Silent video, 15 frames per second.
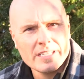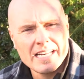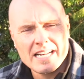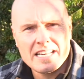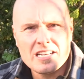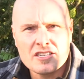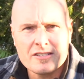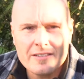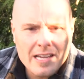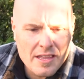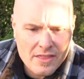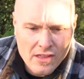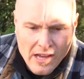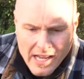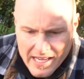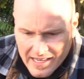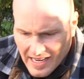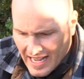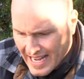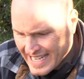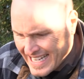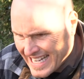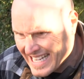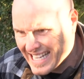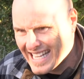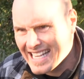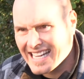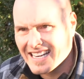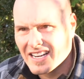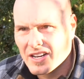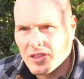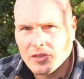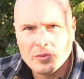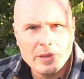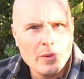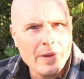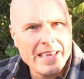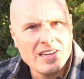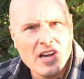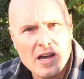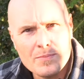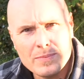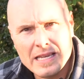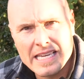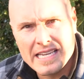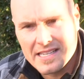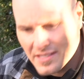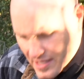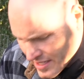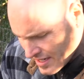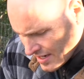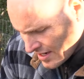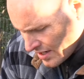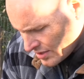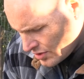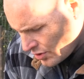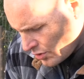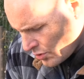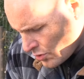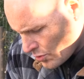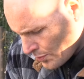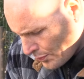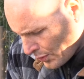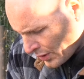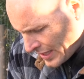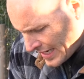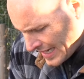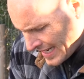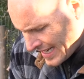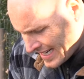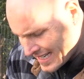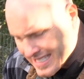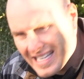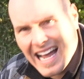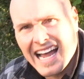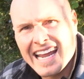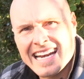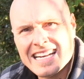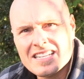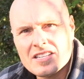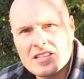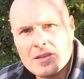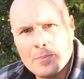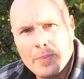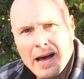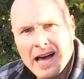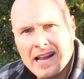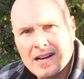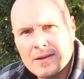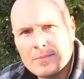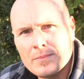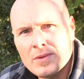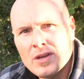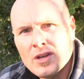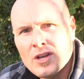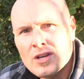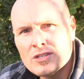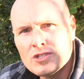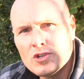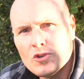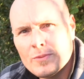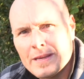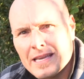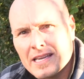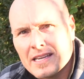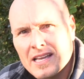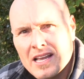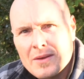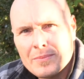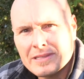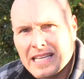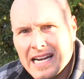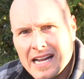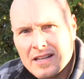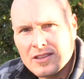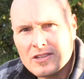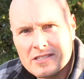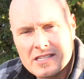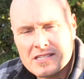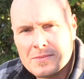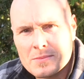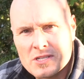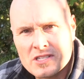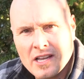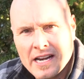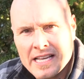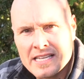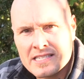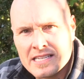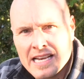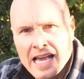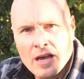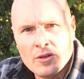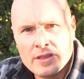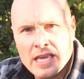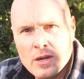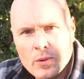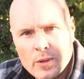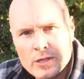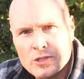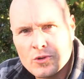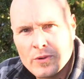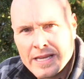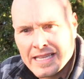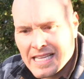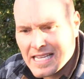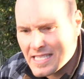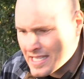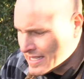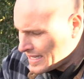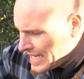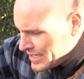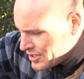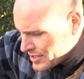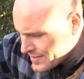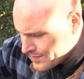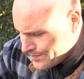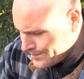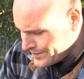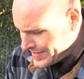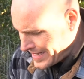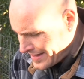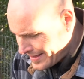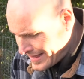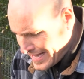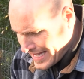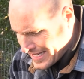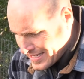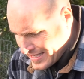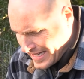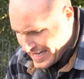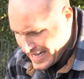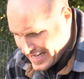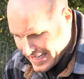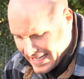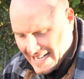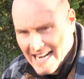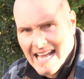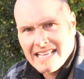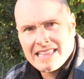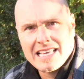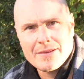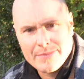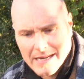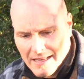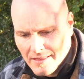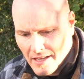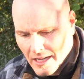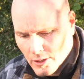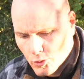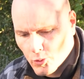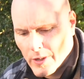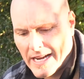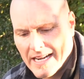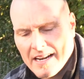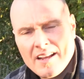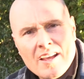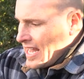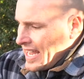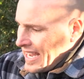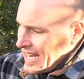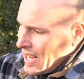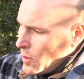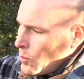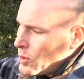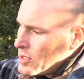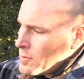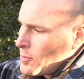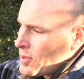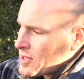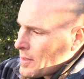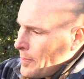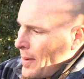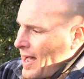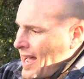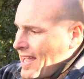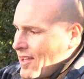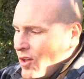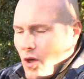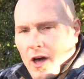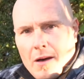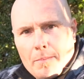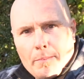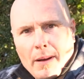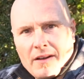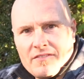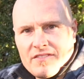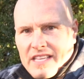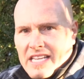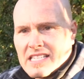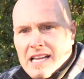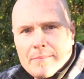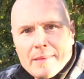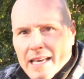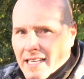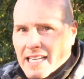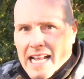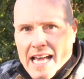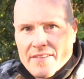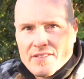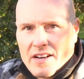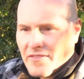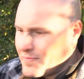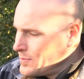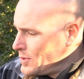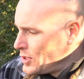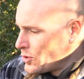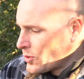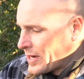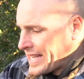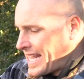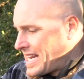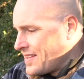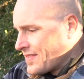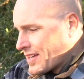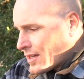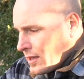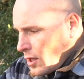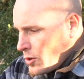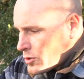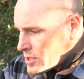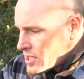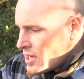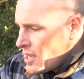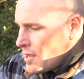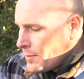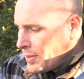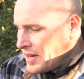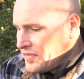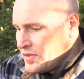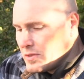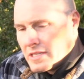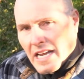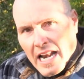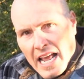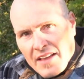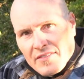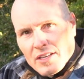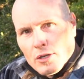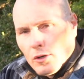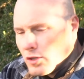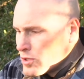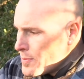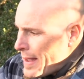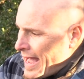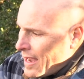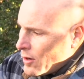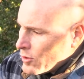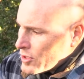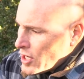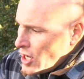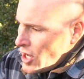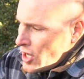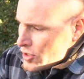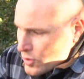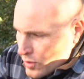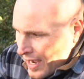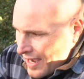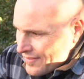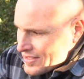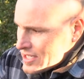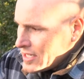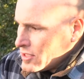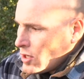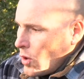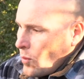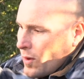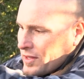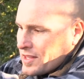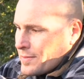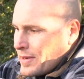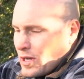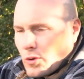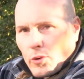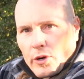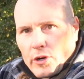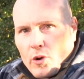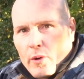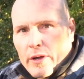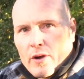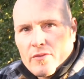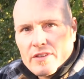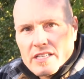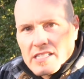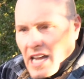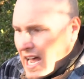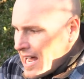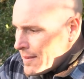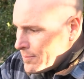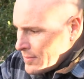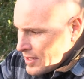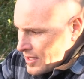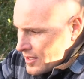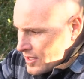And initially I thought I needed to get three-way couplings to put it in and tie it into the bottom tubing, but then I looked at some studies and how they were doing this, and they just did this. They didn't connect them, and I thought, great. And I wouldn't put the pile above these. I'm not gonna have enough manure to get even close, but if you did have a huge mound, you obviously don't want the manure going over the top.